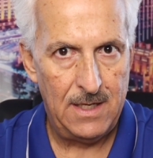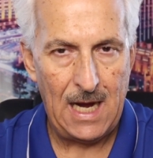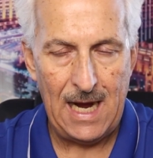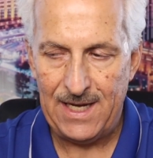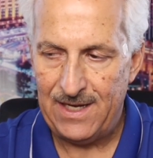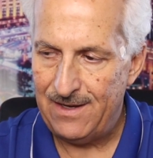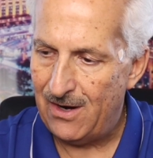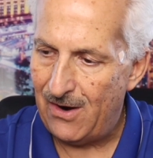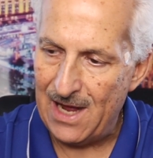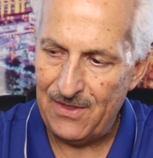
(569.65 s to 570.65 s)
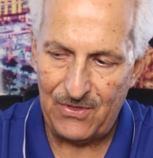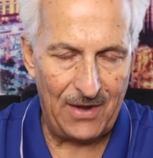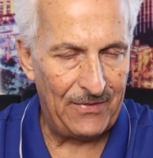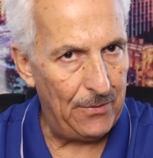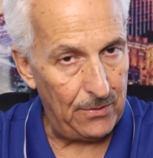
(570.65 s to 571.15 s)
I
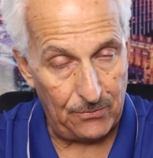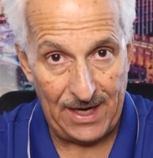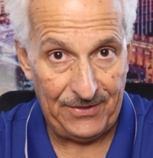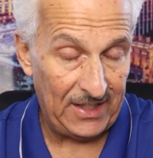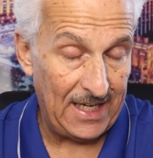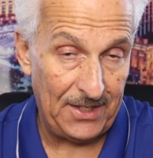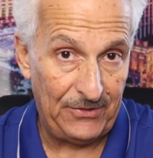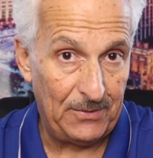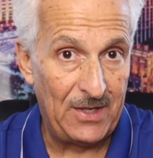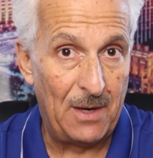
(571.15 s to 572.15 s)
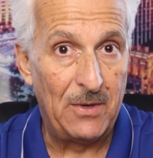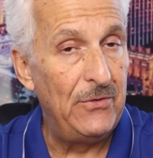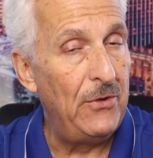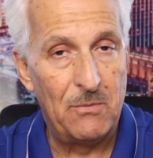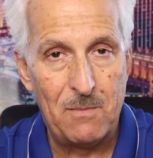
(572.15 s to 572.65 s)
thought they would raise again in September,
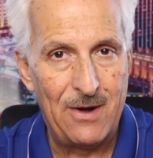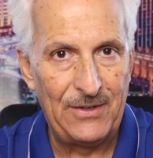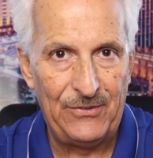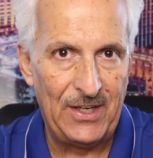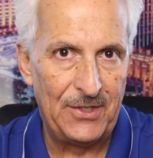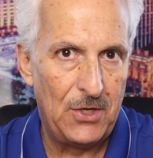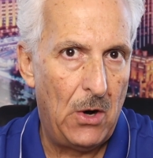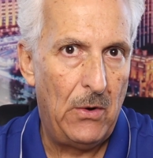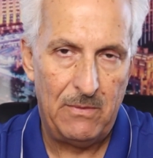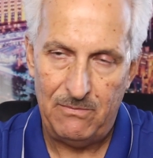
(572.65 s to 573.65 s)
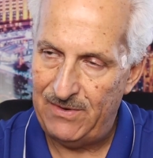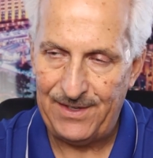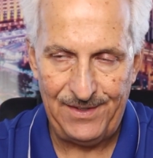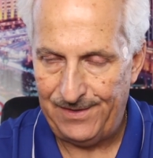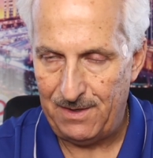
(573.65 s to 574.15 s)
even though the market said no and
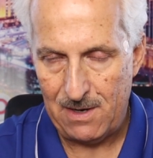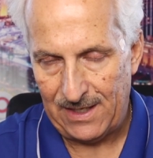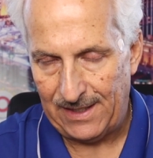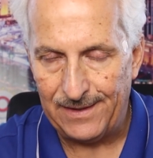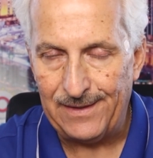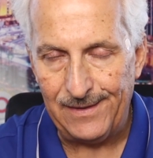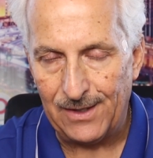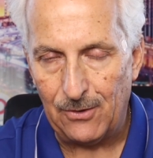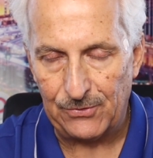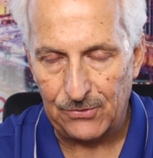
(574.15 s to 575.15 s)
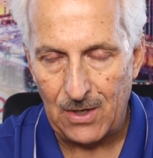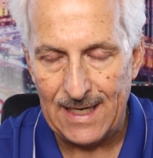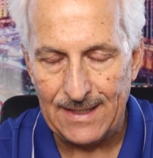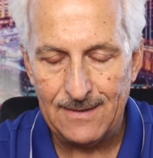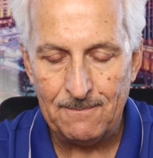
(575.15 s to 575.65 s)
the market, you know, was
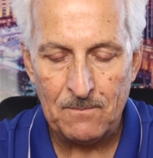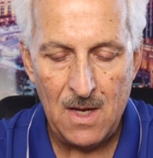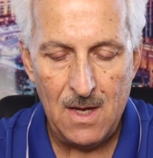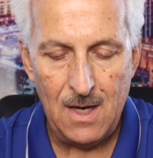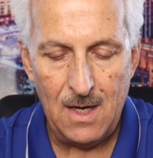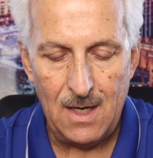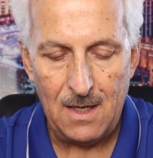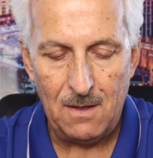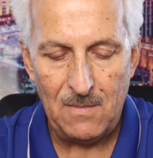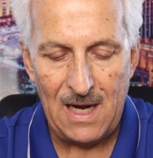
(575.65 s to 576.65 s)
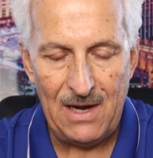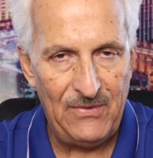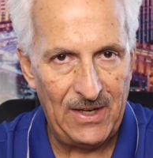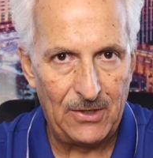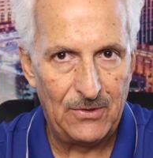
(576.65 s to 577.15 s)
right. I
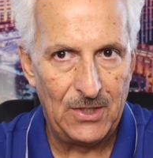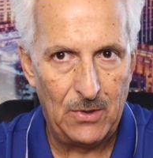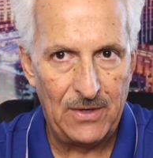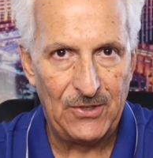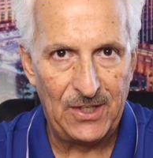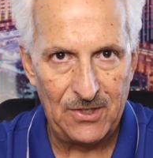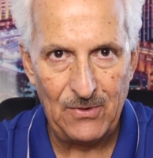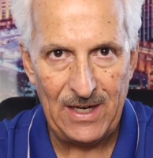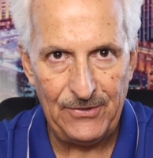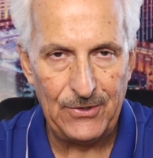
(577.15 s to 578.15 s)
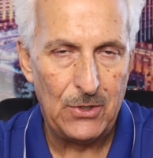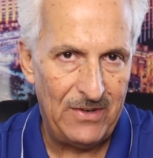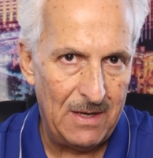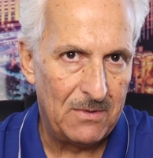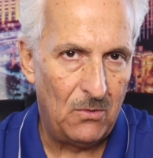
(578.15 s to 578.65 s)
figured, you know what, if you're going to raise in
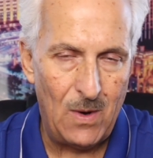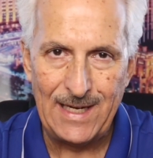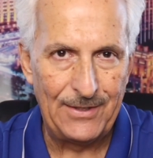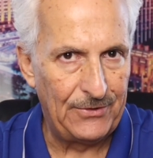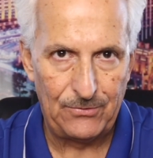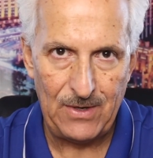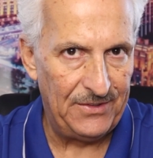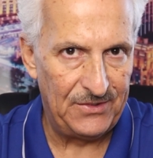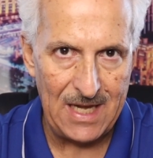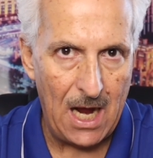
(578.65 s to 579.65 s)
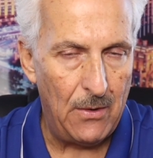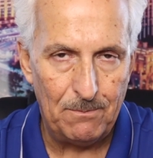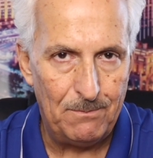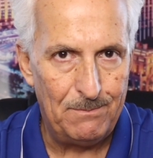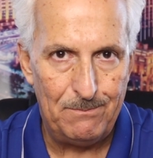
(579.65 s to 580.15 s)
November, why not just raise now
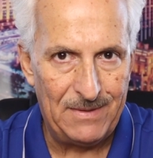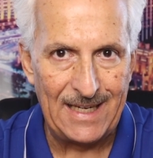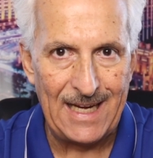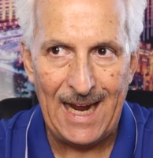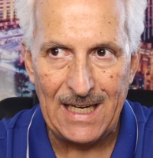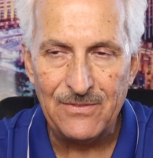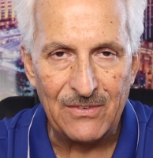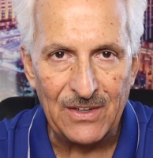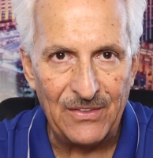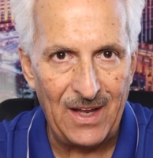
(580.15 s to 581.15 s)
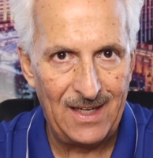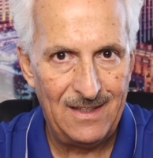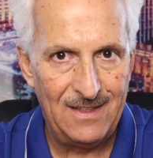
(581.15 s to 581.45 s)
and get ahead of everything?